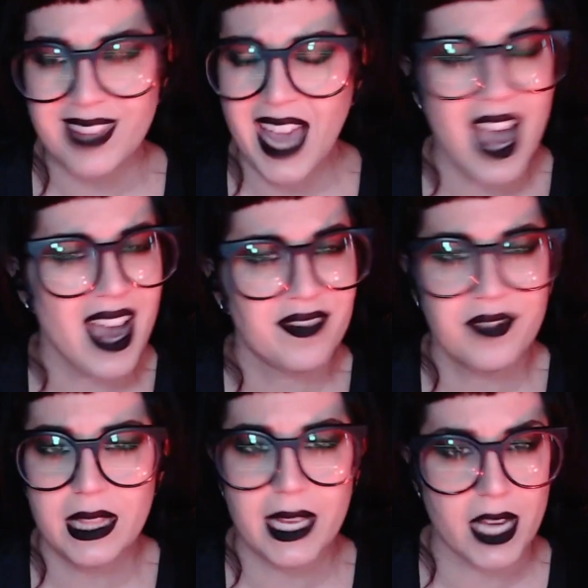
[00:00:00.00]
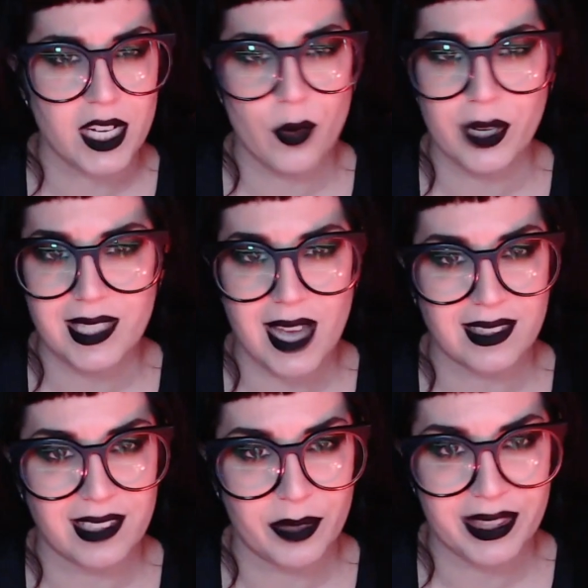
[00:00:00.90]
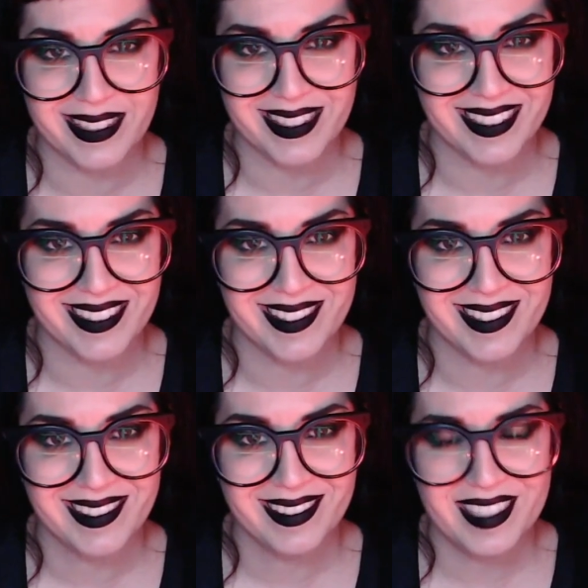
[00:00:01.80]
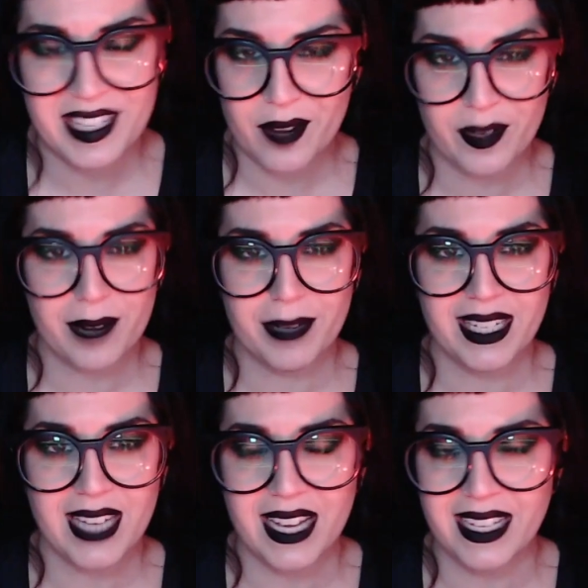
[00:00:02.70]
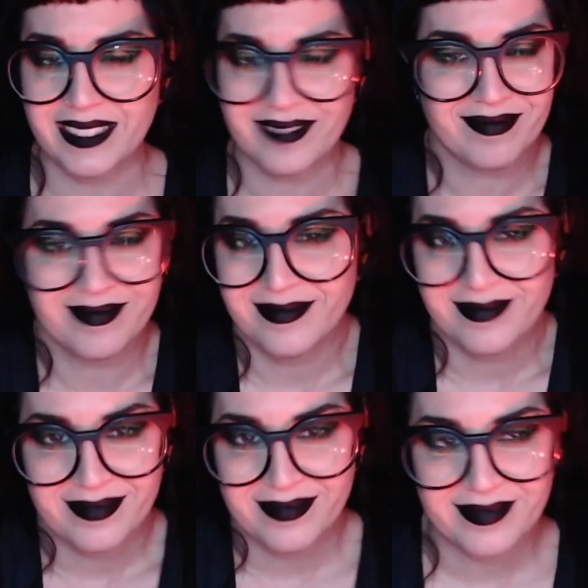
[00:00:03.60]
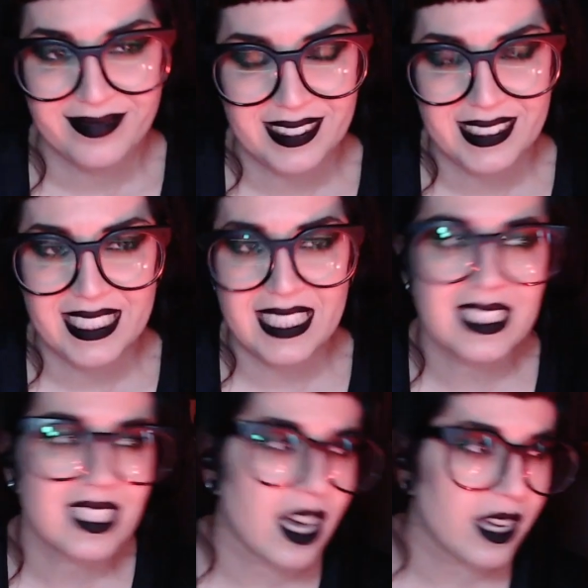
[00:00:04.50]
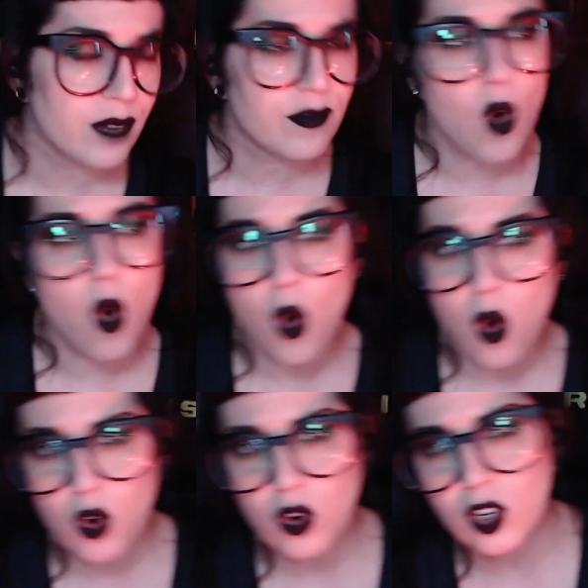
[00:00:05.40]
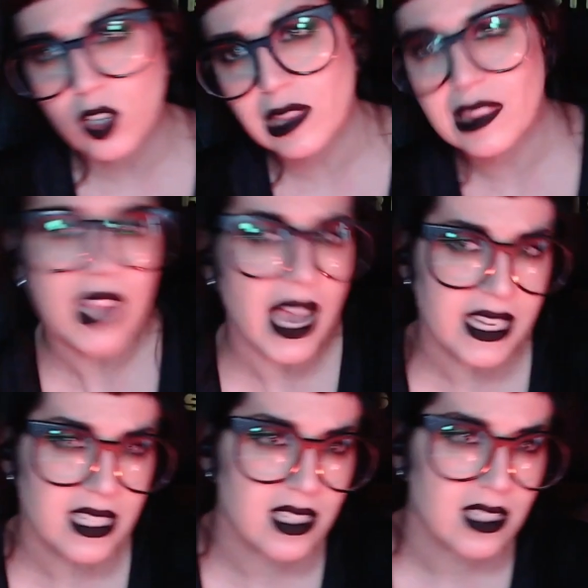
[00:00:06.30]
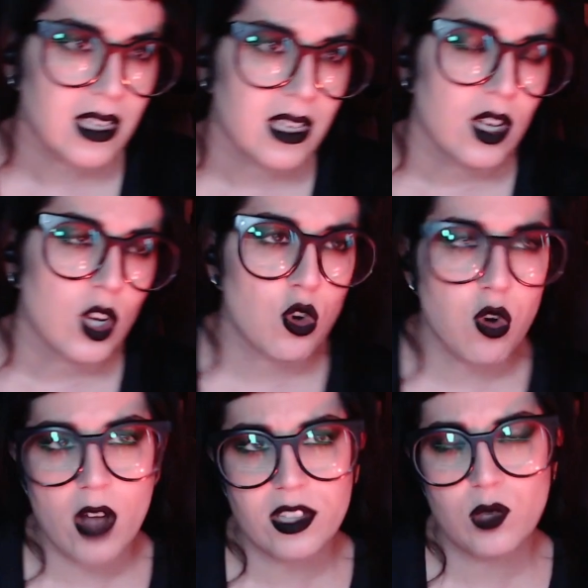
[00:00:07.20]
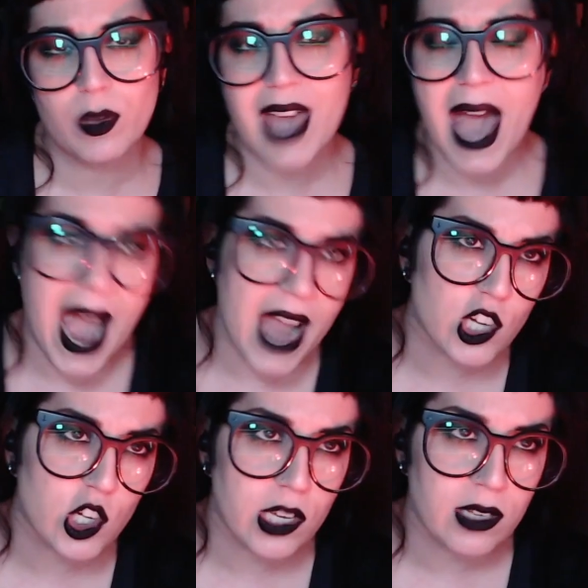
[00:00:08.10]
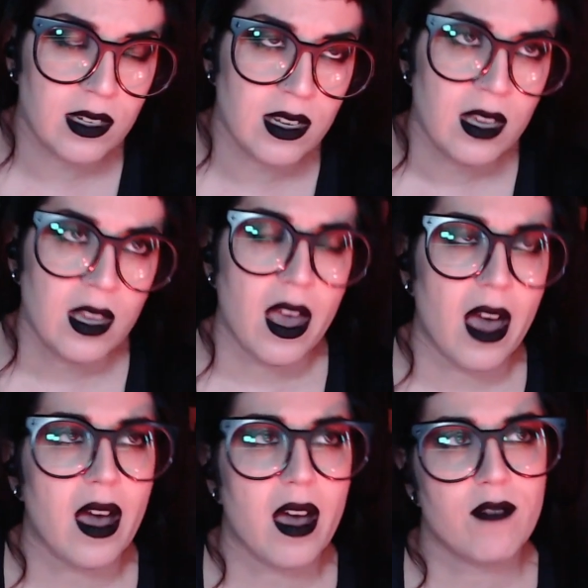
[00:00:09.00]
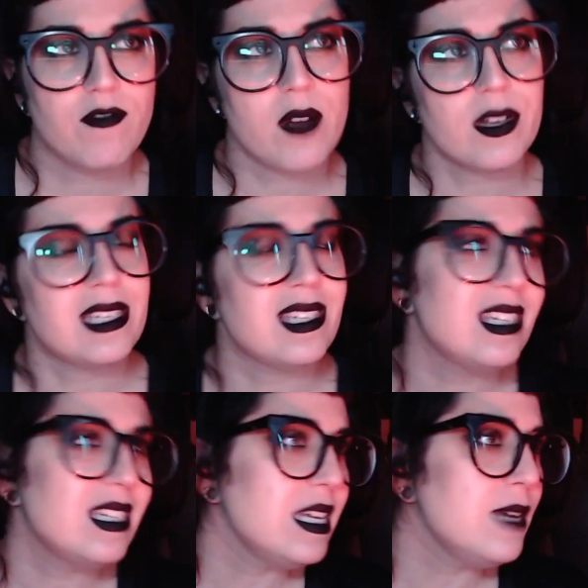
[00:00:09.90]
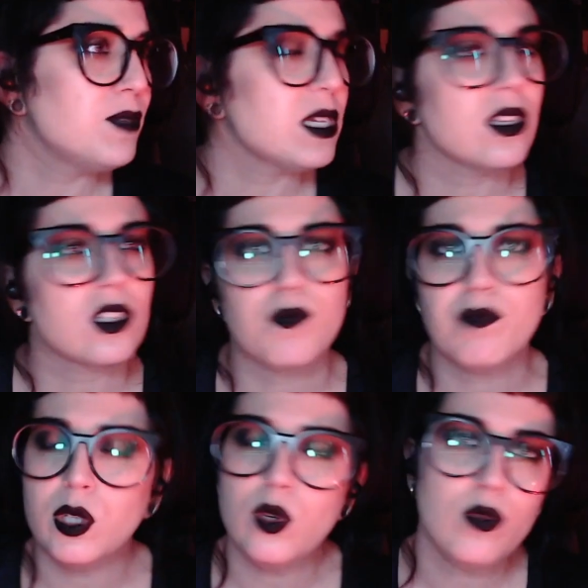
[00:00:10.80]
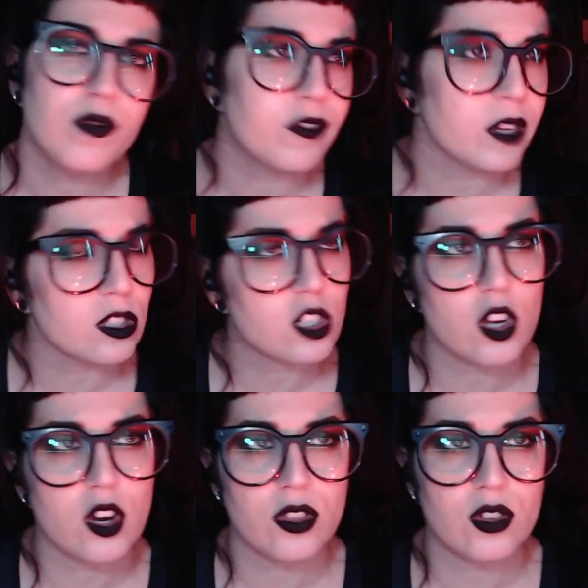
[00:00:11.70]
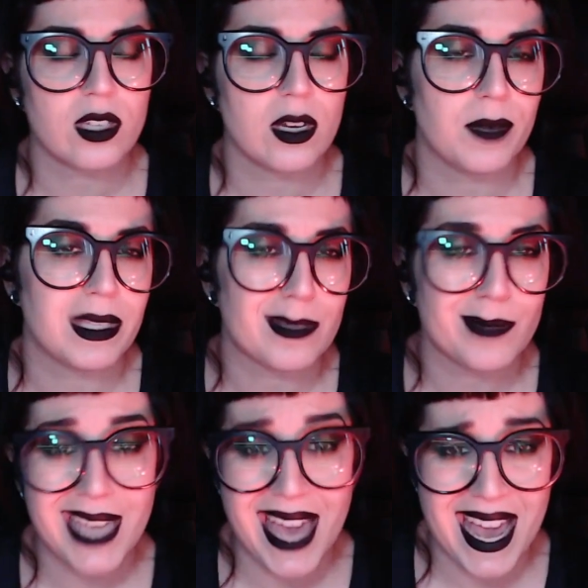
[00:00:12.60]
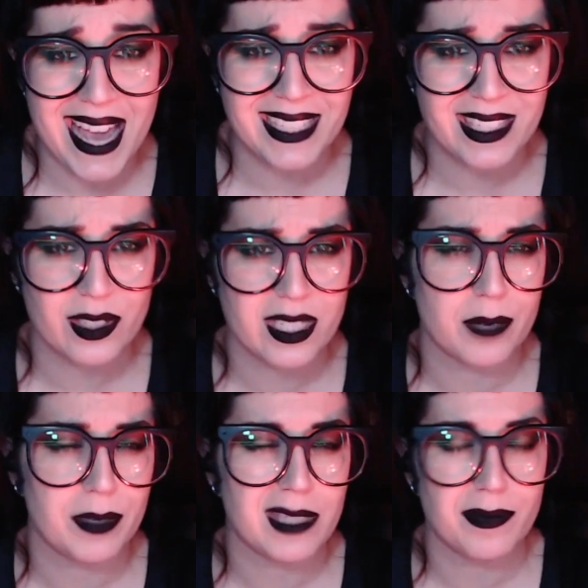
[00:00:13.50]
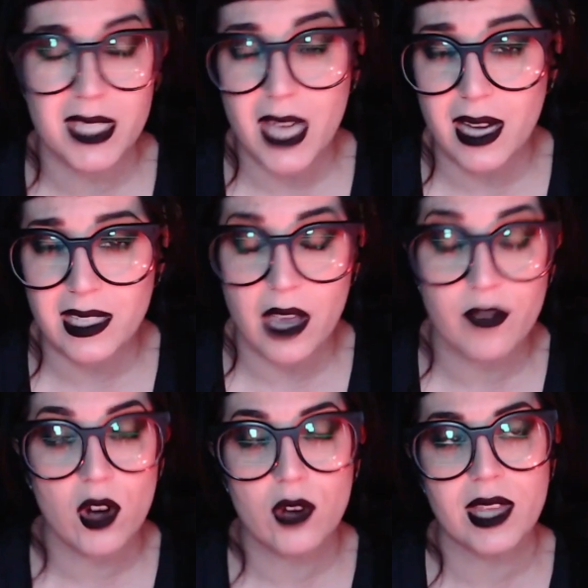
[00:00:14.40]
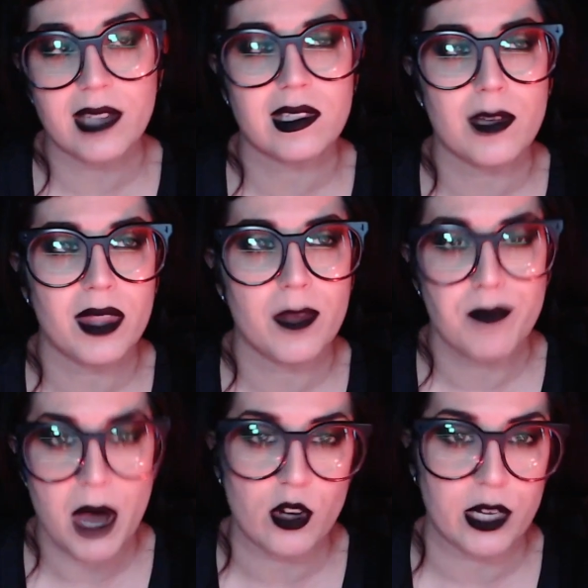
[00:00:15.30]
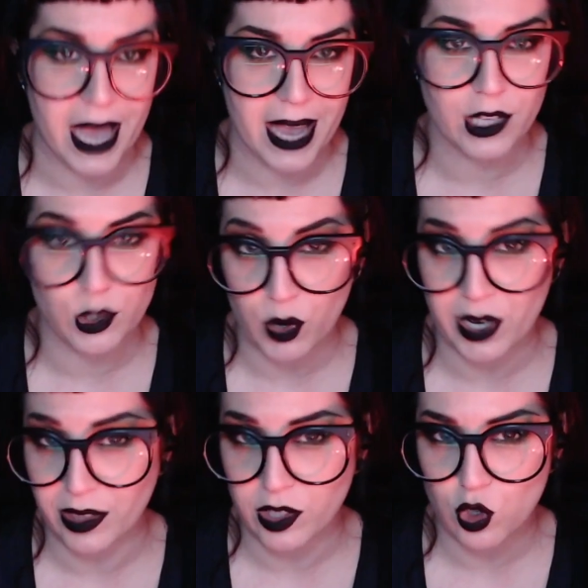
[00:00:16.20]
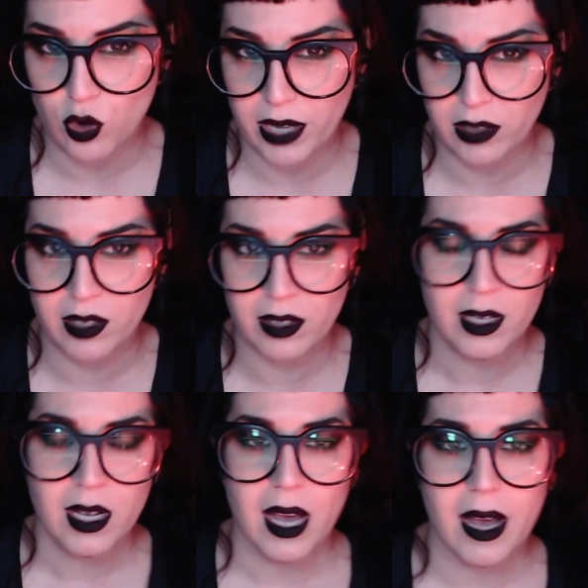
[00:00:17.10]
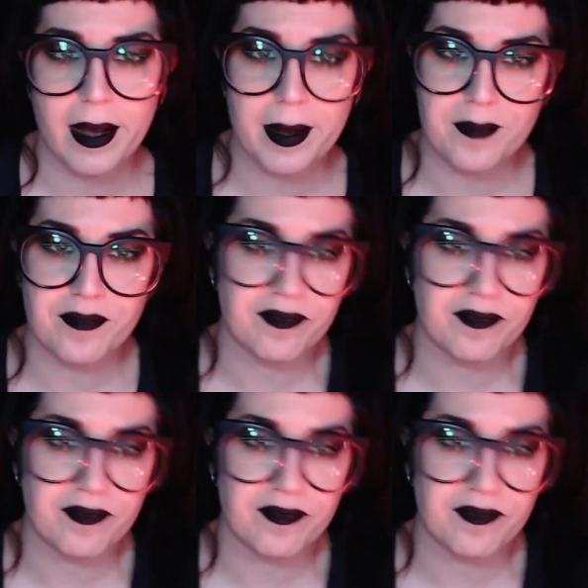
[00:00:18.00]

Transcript: I feel like I know exactly what this is. You know what I mean? I kind of horror light crossed with action, uh, very steeped in this blue filter. There's going to be some gags, there's going to be some yucks. I've heard that some of the better gags were in the trailer. Um,